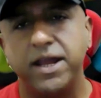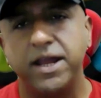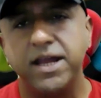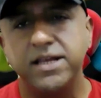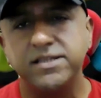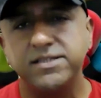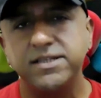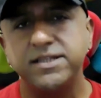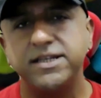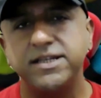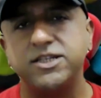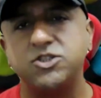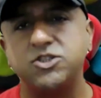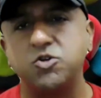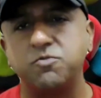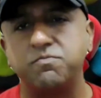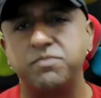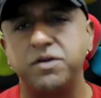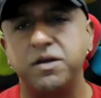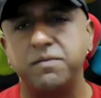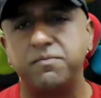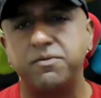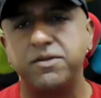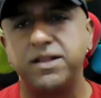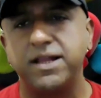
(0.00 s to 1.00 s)
easily to
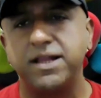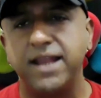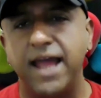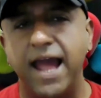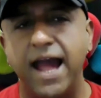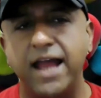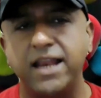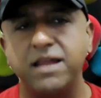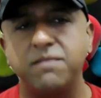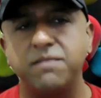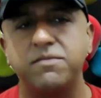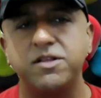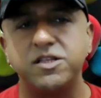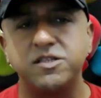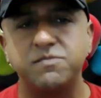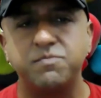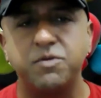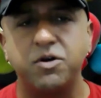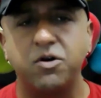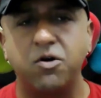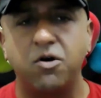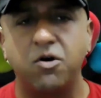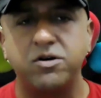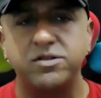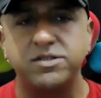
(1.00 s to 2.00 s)
people and animals
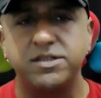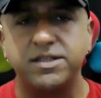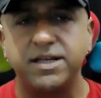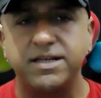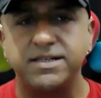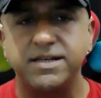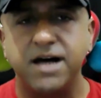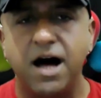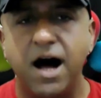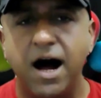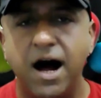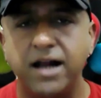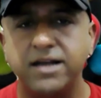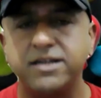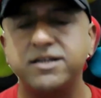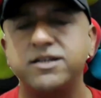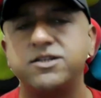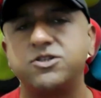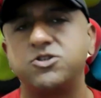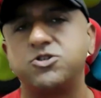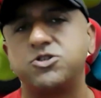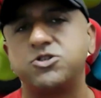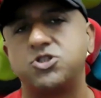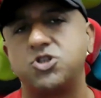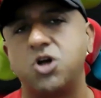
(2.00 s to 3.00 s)
because they are
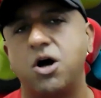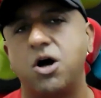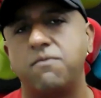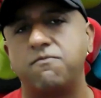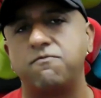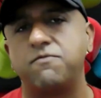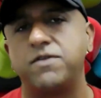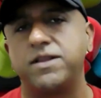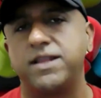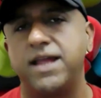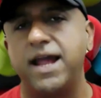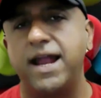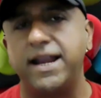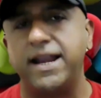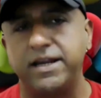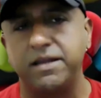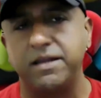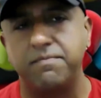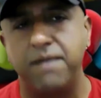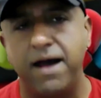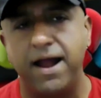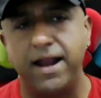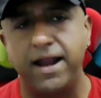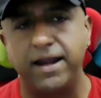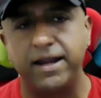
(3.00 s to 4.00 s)
harder to stop with
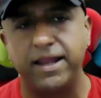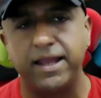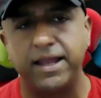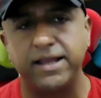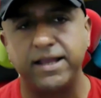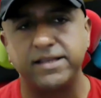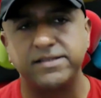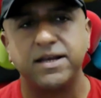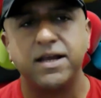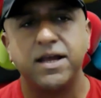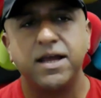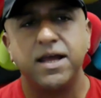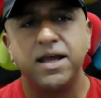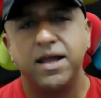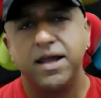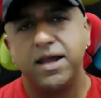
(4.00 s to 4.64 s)
antibiotics.